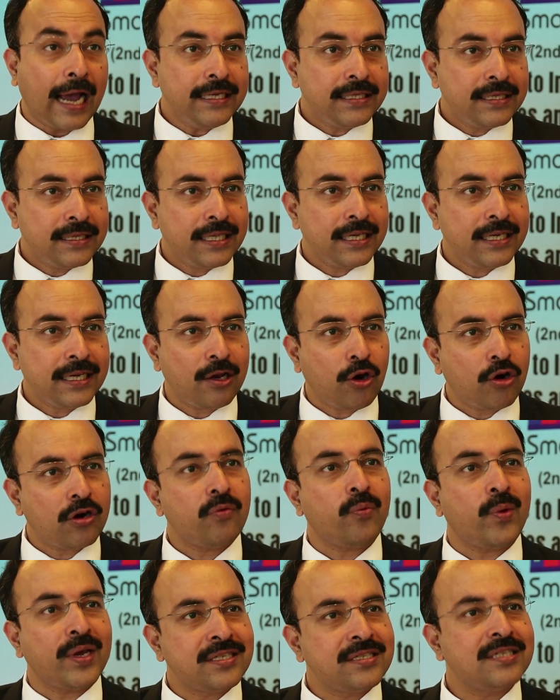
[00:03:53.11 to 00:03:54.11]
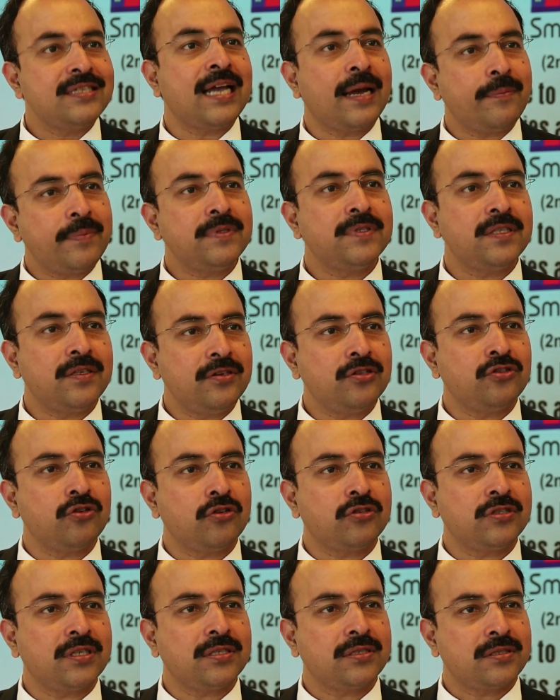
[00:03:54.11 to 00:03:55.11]
I think a lot of wastage happens in
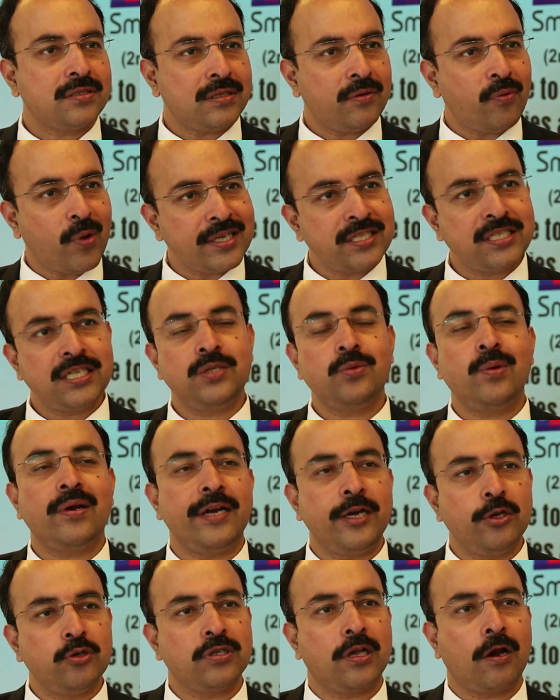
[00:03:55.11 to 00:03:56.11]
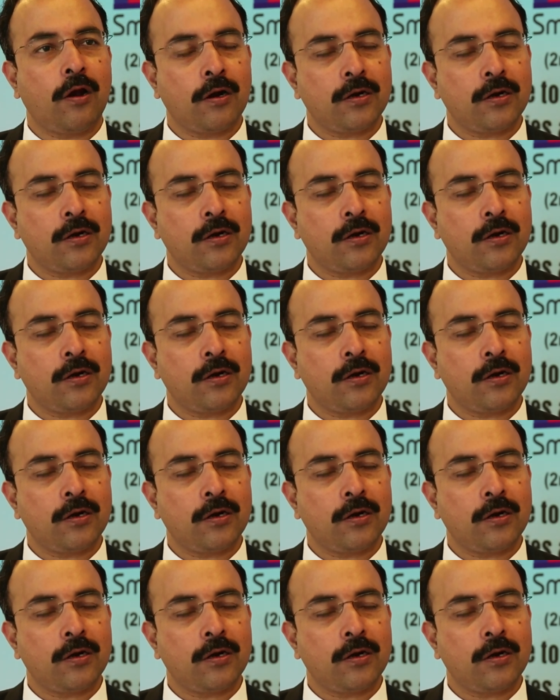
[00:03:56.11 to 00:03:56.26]
resources. The wastage will reduce a